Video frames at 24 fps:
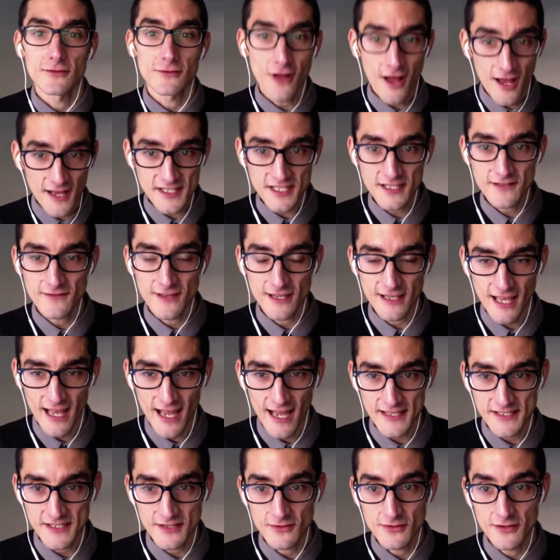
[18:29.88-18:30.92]
The loss of the
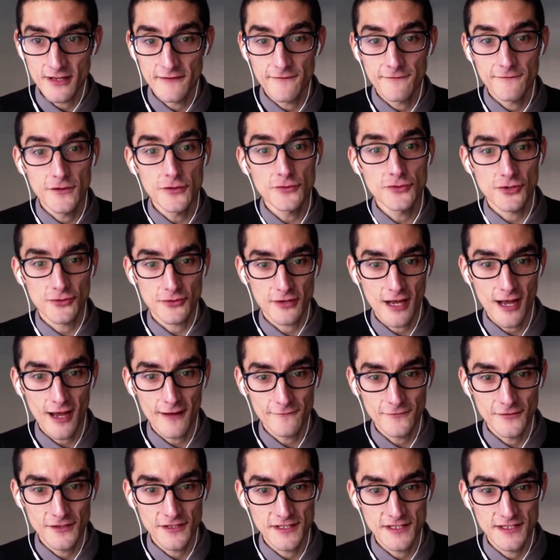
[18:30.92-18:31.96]
castle left future
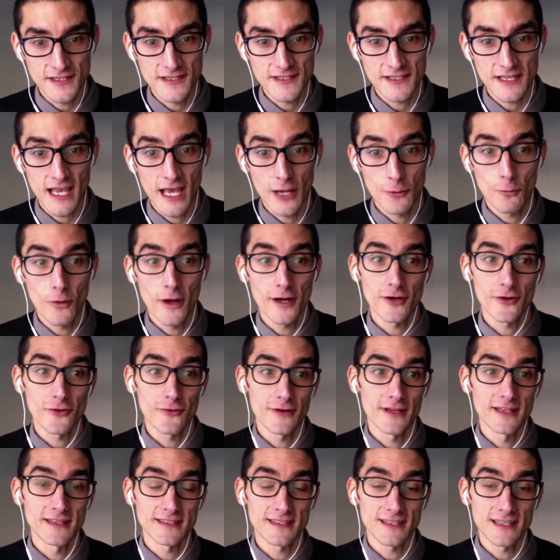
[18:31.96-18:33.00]
conferences and
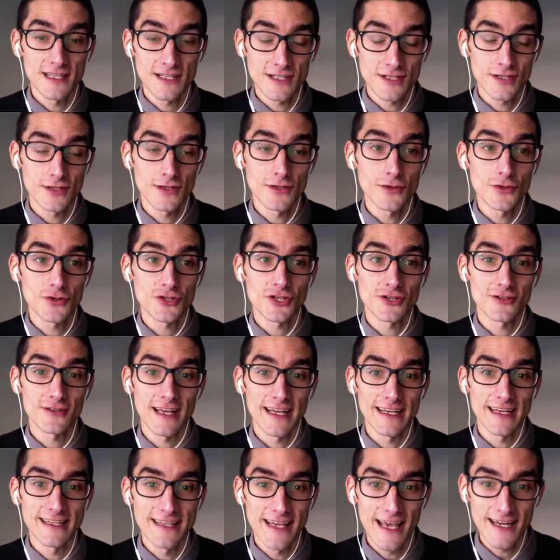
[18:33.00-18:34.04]
Wenner-Gren's institutional
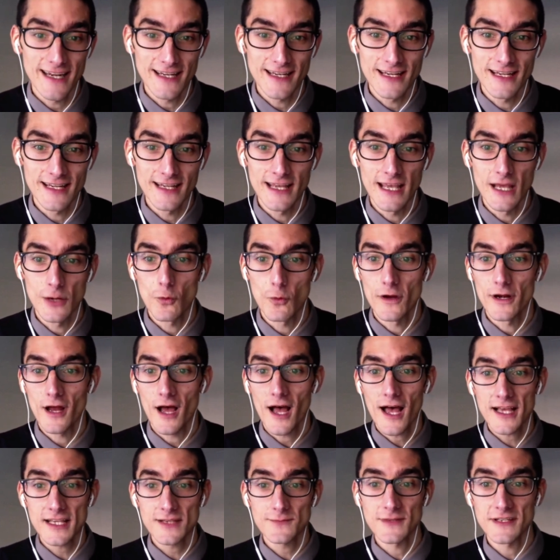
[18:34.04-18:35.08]
identity in what
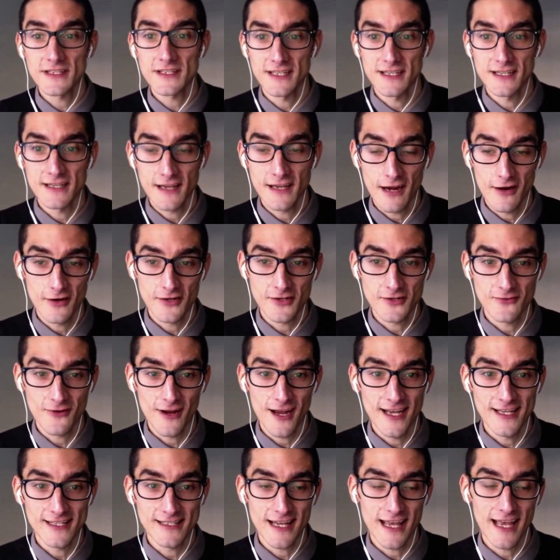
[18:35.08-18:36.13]
Osmundsen
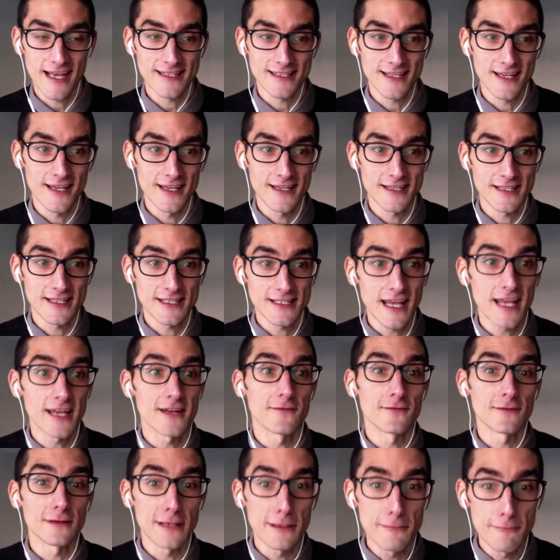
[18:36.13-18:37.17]
characterized as a state of
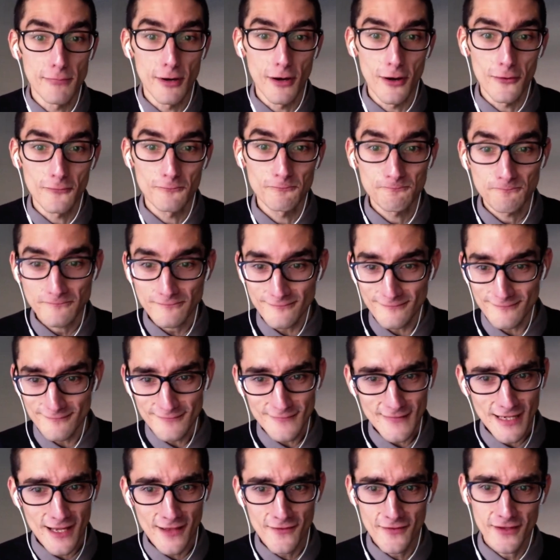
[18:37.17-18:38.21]
limbo.
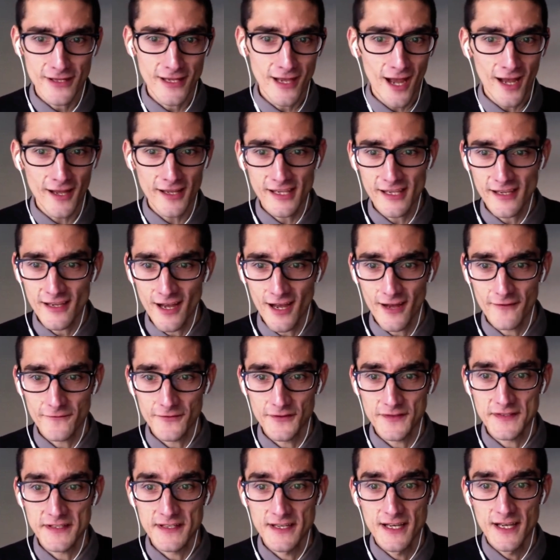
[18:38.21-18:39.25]
The Yaqui
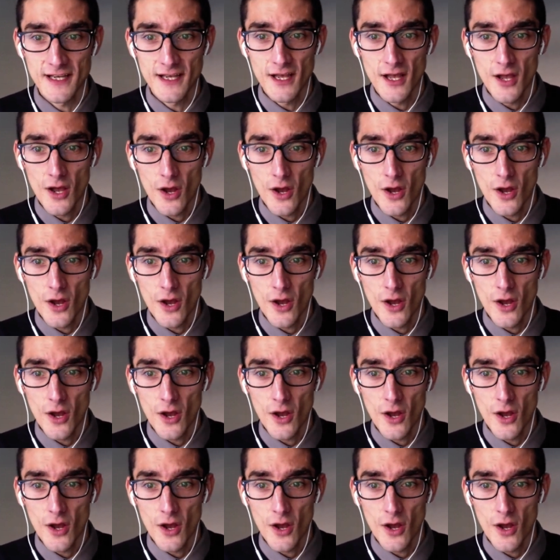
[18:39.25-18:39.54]
Conference